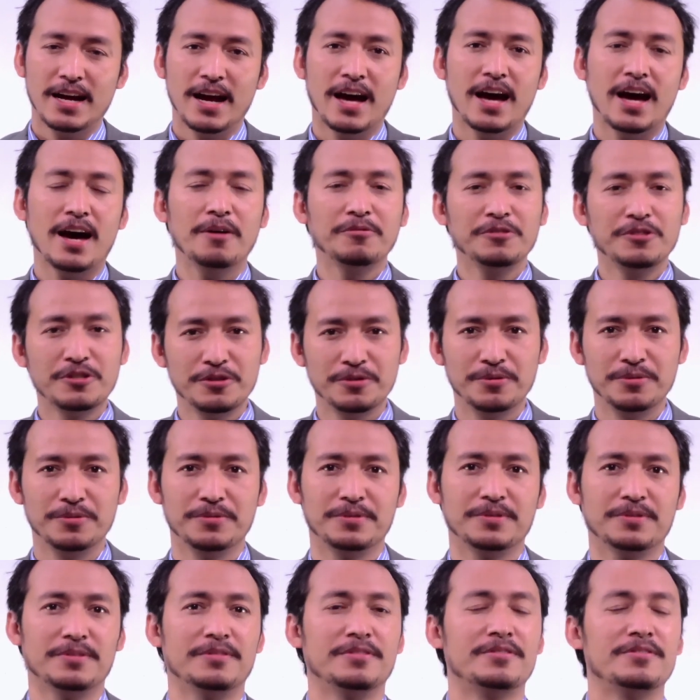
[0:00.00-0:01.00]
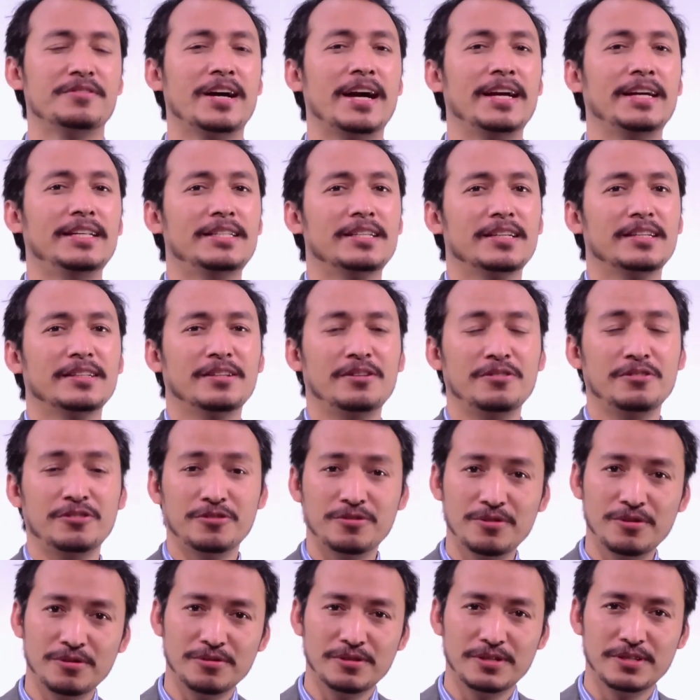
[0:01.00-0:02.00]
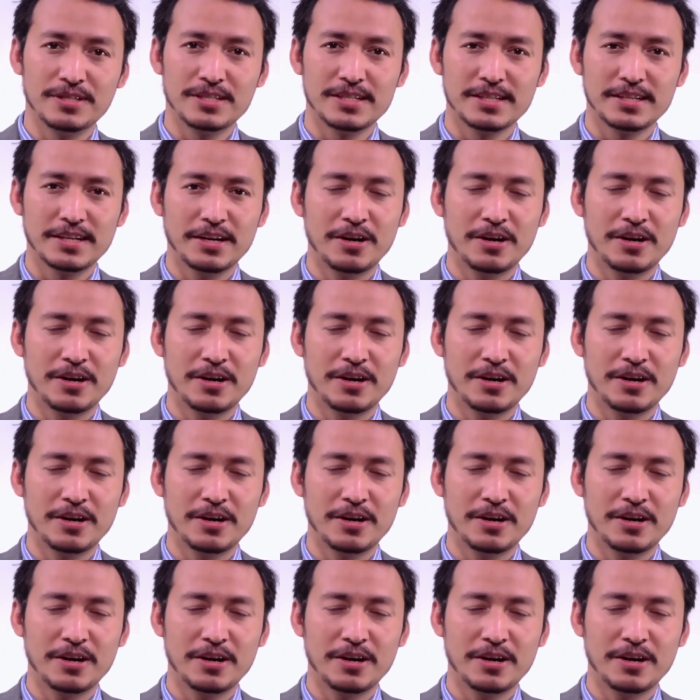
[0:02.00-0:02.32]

how to write those rules,